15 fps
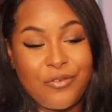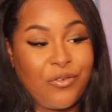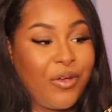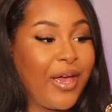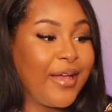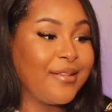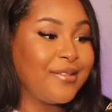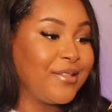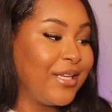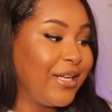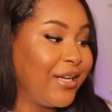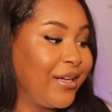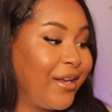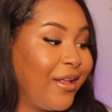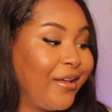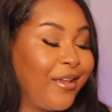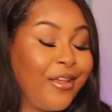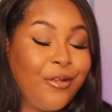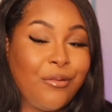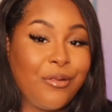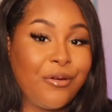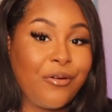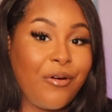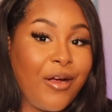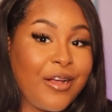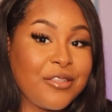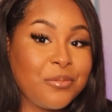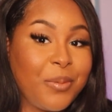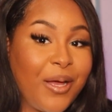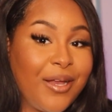If you guys needed a cute little
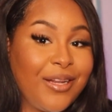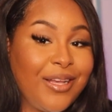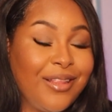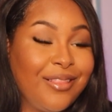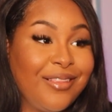crossbody,